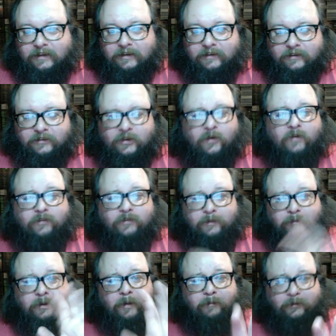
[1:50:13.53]
go over to
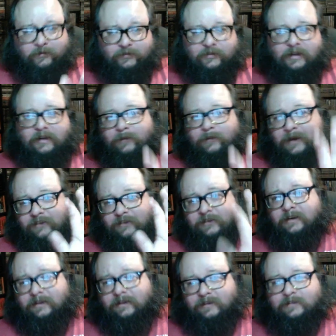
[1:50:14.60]
Popo's side. Watch it
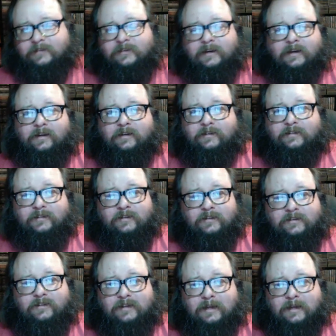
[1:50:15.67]
on his channel. It
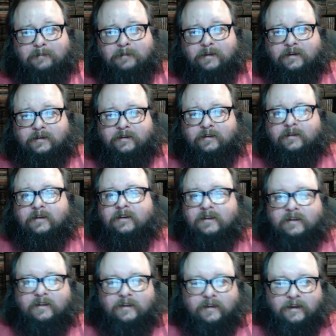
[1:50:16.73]
looks a lot better,
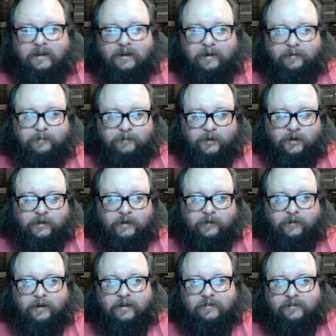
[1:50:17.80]

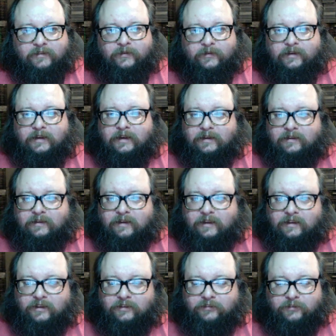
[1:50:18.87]
audio-wise and whatnot.
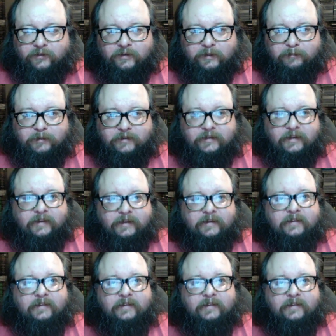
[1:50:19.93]
Look for Olympic Day.